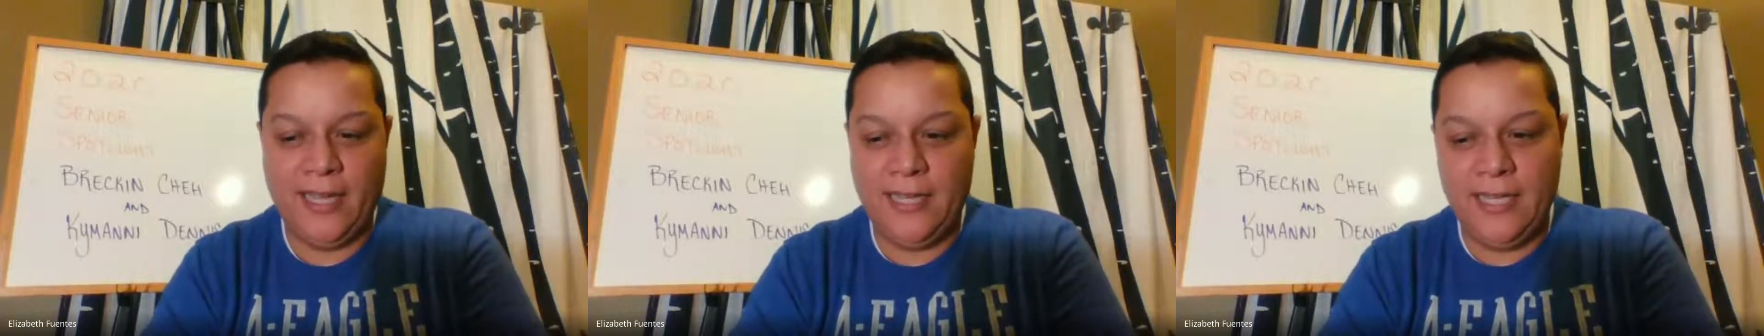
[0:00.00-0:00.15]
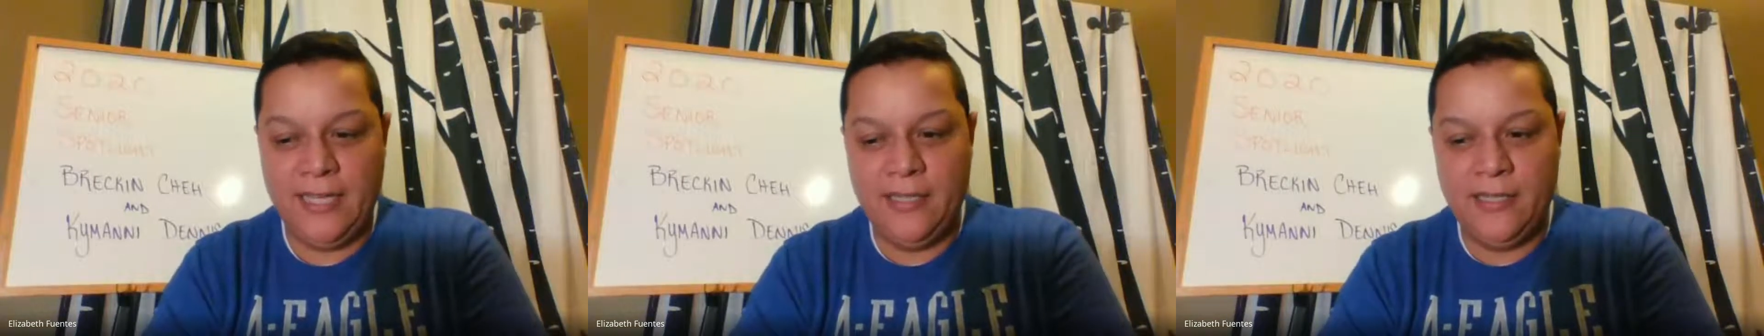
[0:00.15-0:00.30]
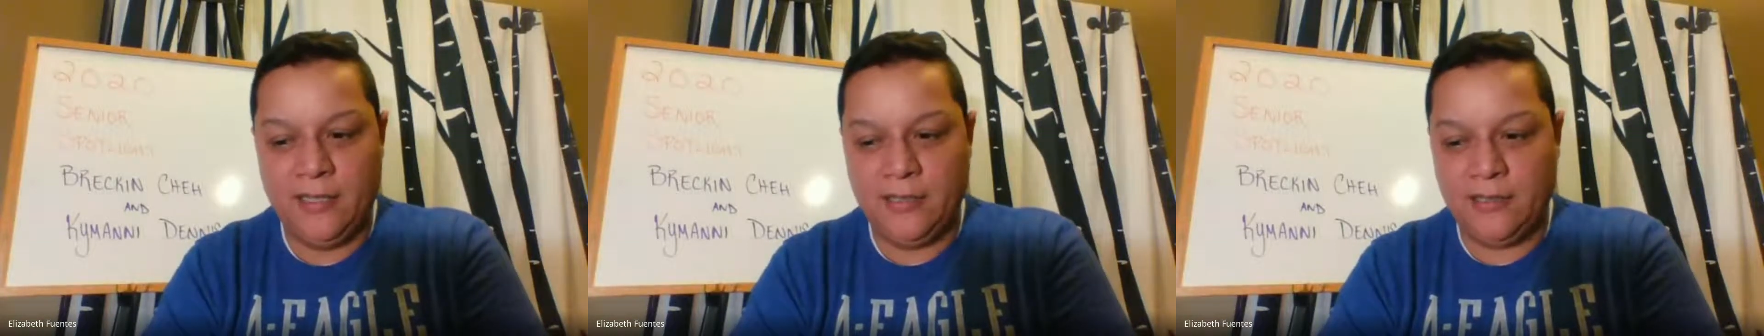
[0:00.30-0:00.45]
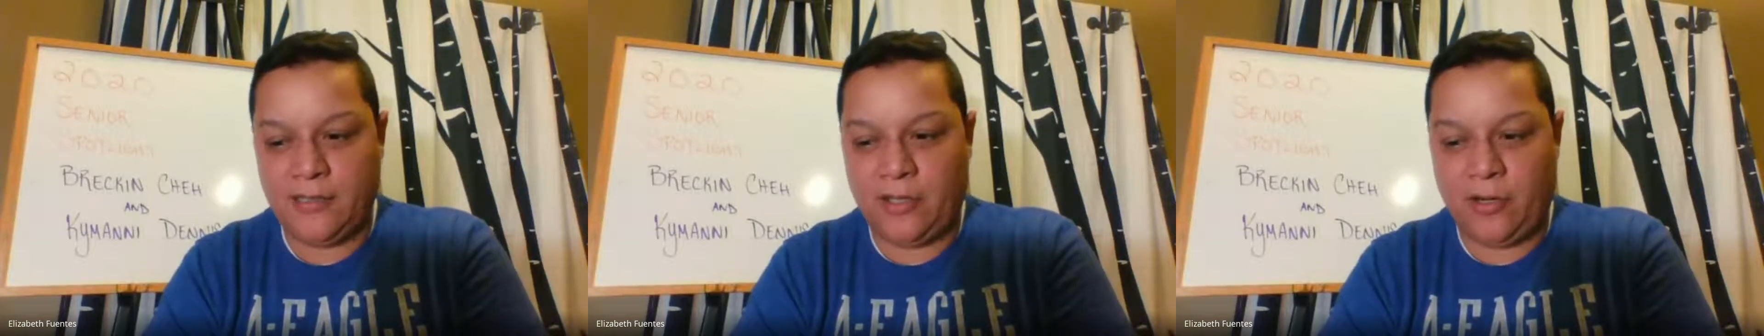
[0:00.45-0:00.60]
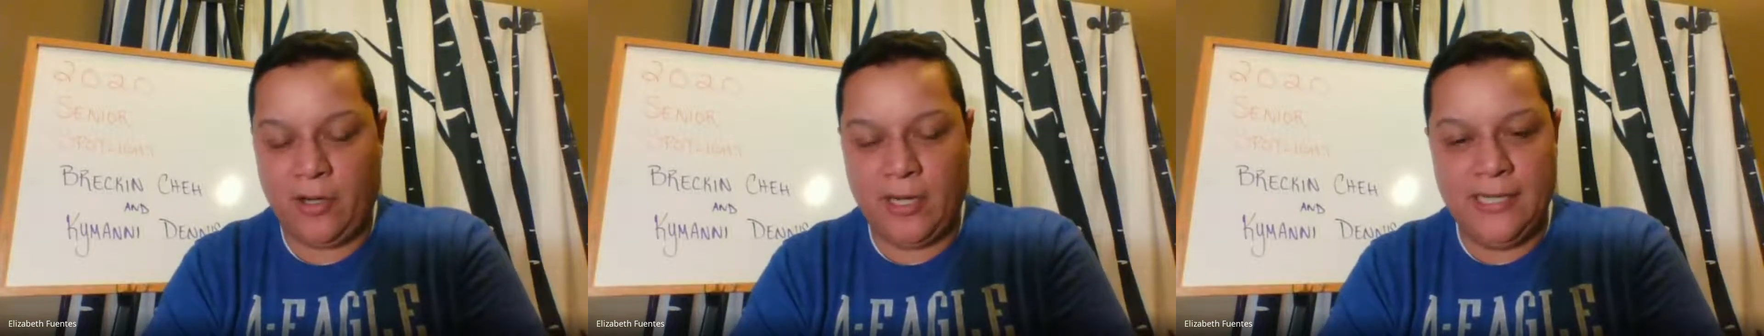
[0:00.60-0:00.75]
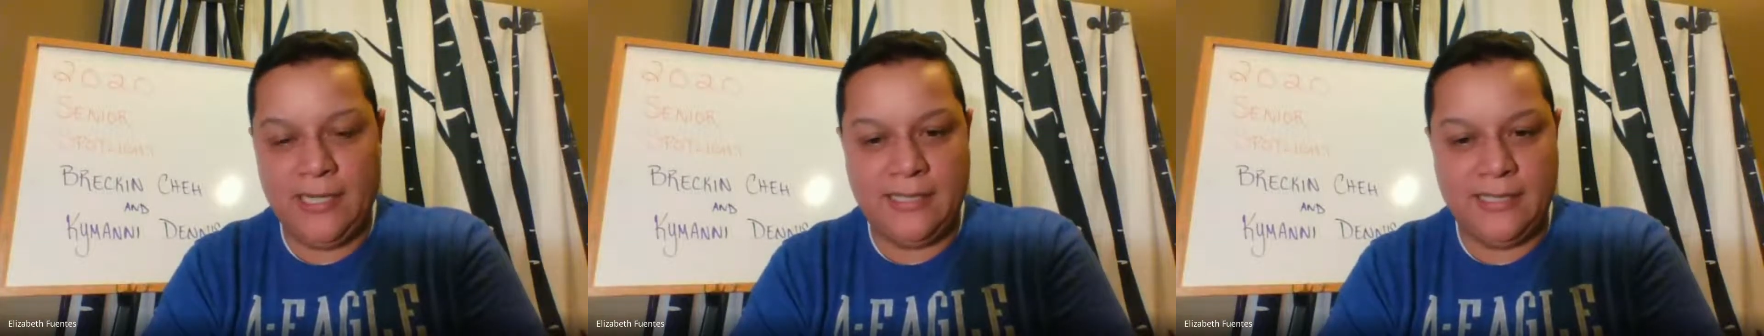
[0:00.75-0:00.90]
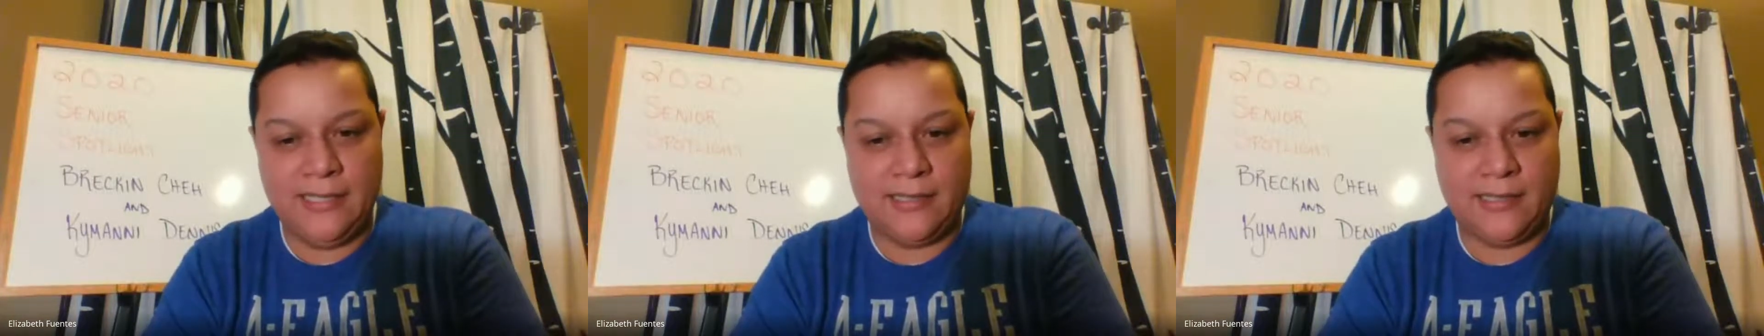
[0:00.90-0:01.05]
He does
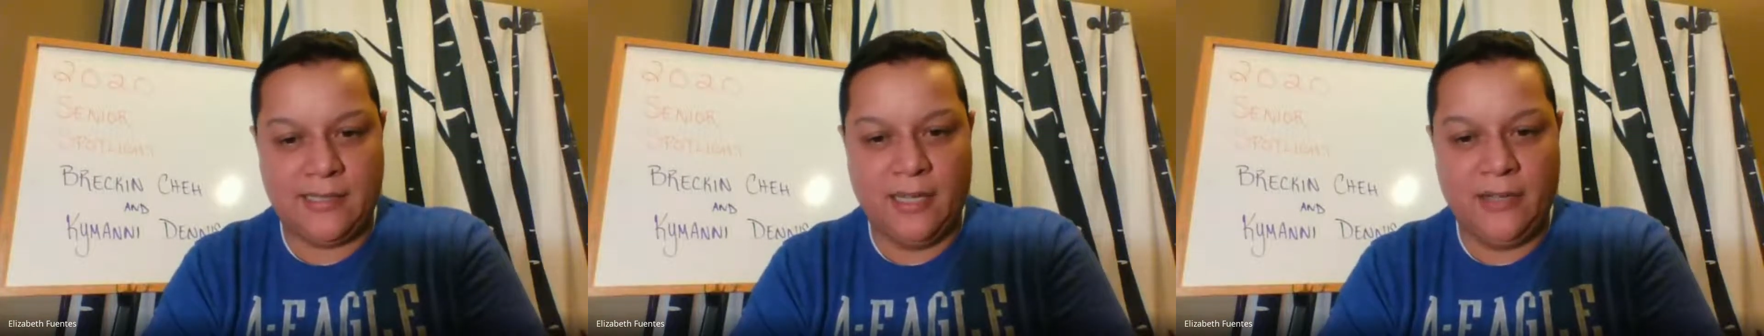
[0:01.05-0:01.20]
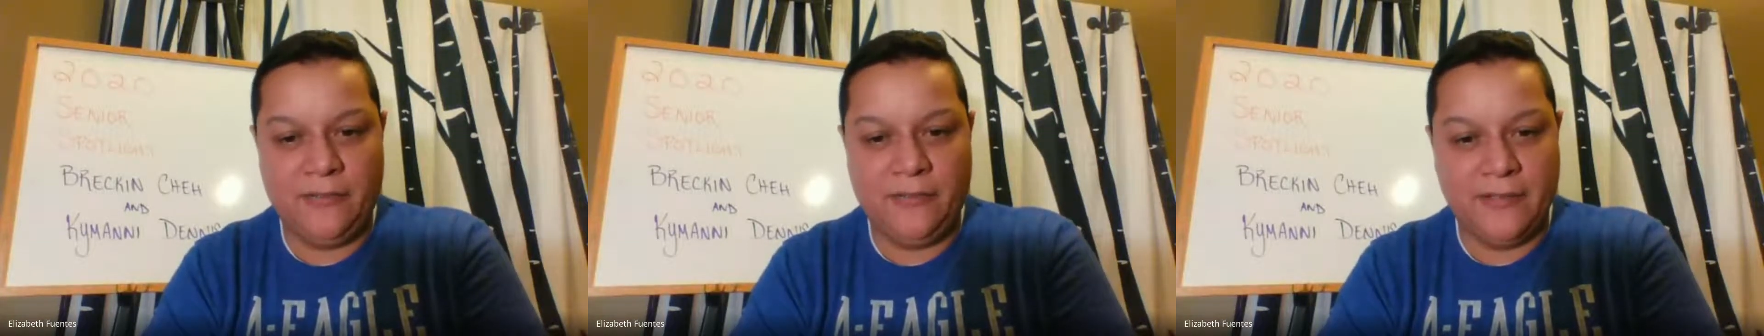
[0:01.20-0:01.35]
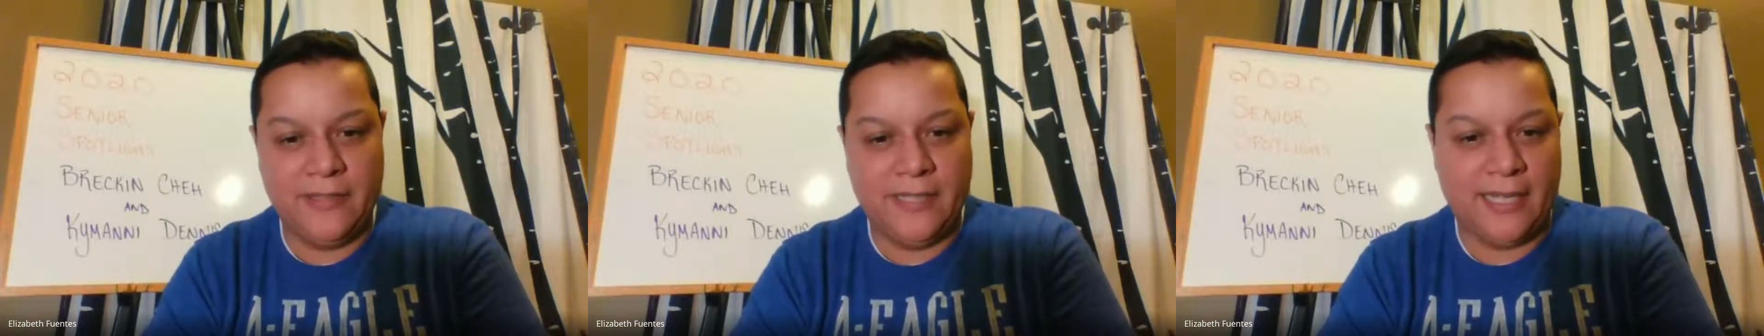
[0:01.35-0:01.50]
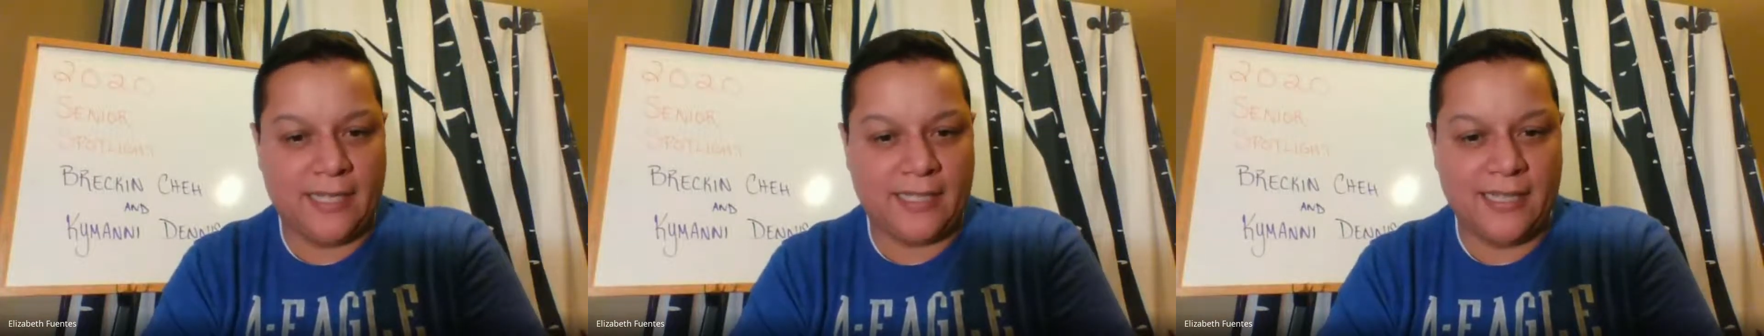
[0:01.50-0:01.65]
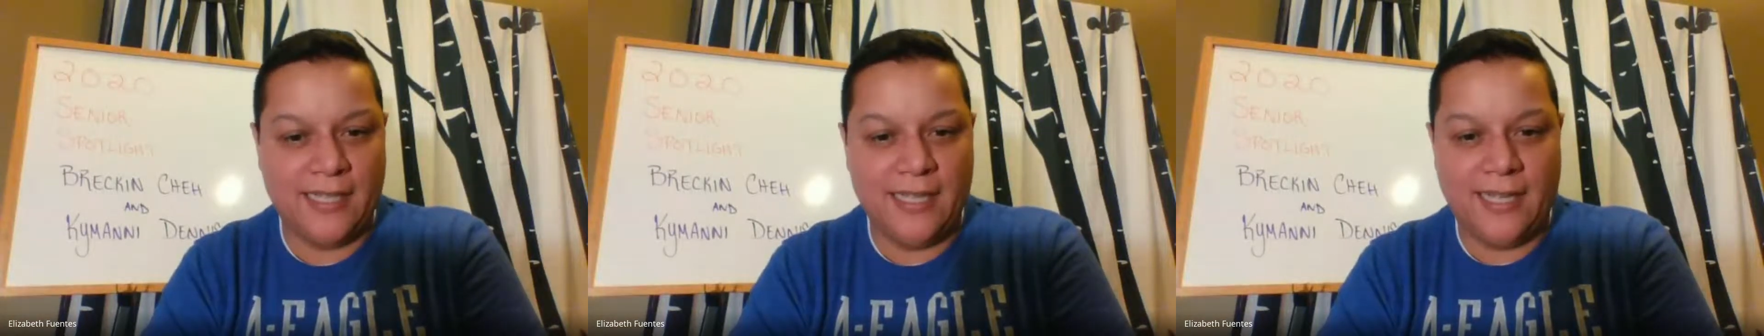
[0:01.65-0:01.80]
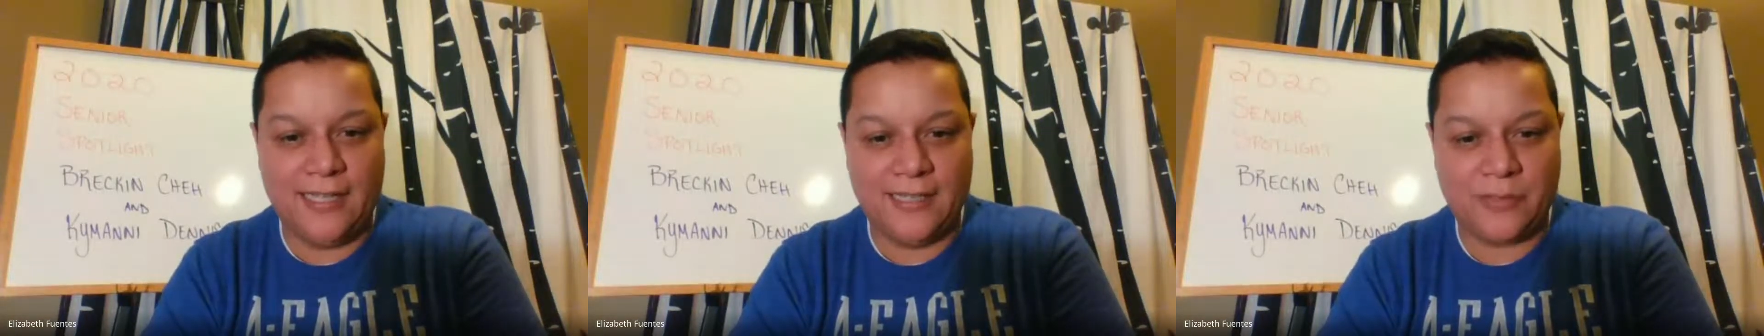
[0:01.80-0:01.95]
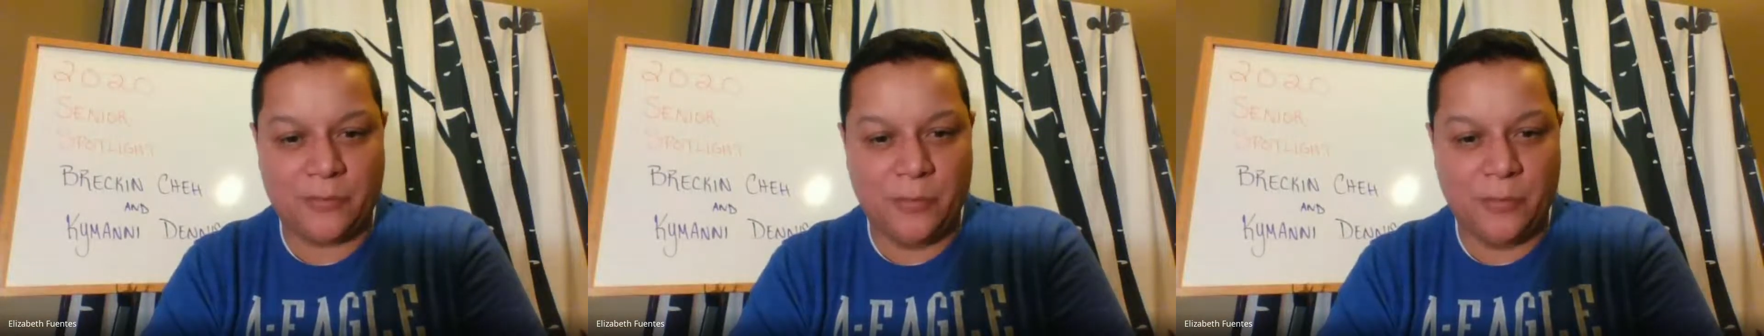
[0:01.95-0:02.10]
crazy stuff in that
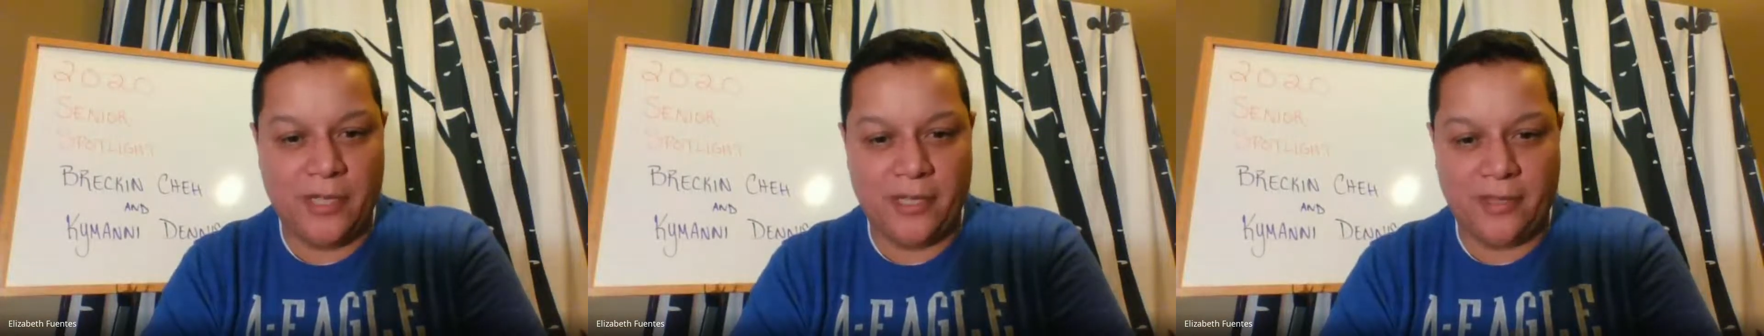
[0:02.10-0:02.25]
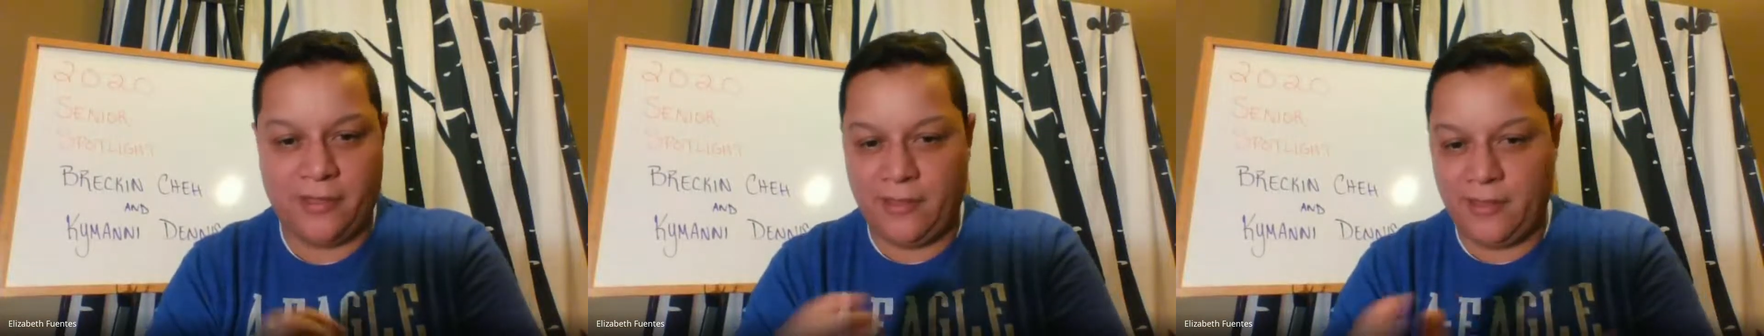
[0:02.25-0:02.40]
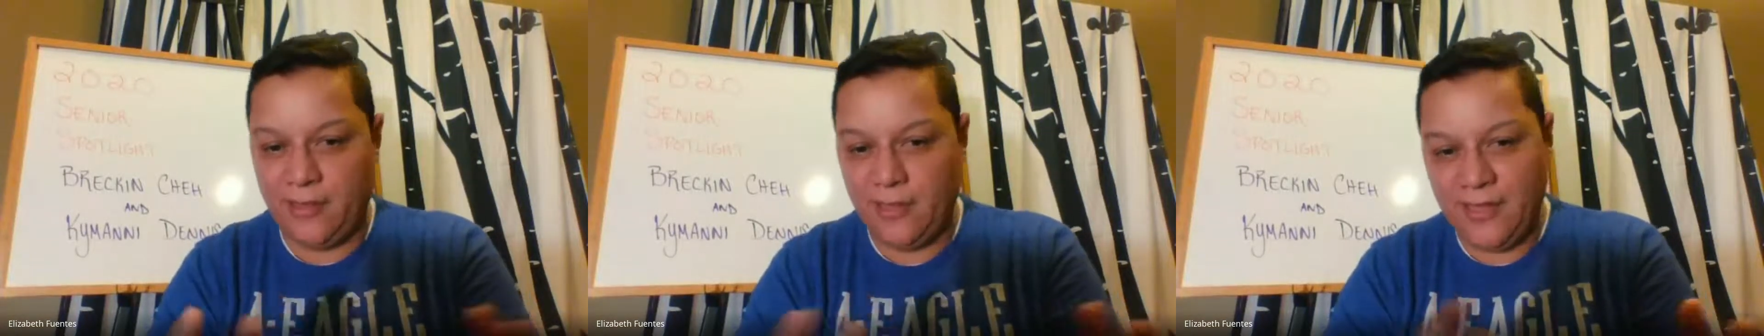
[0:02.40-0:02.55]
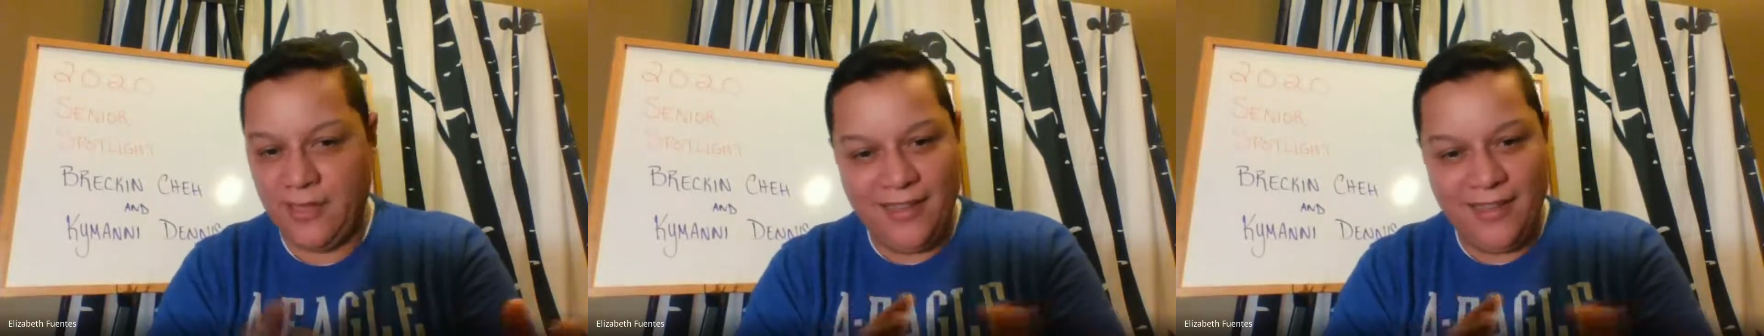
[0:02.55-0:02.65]
class with